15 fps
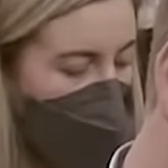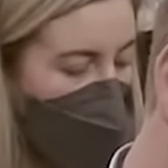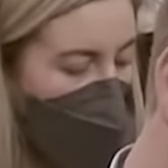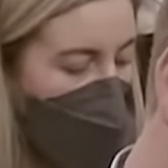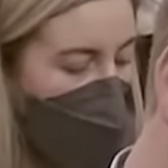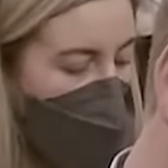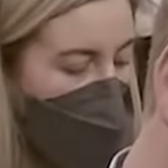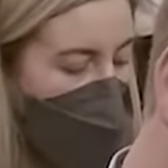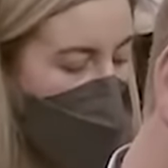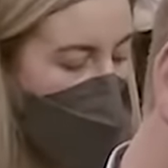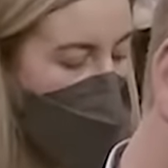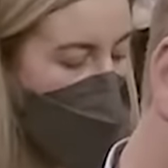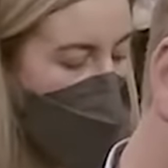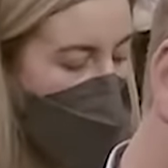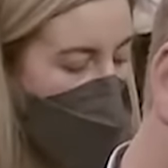
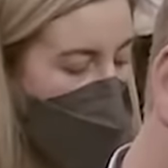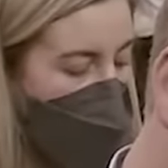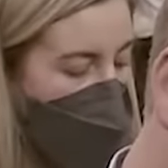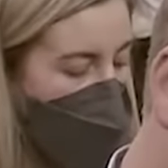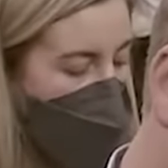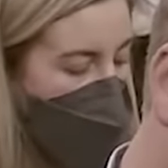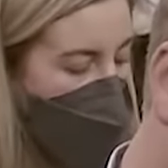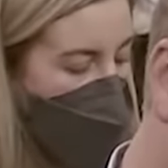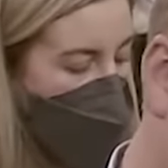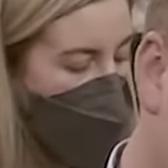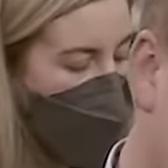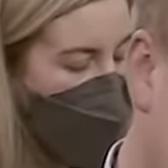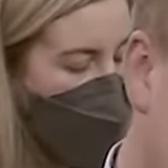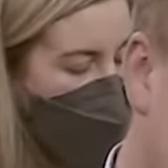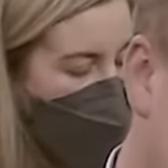
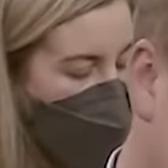(silent)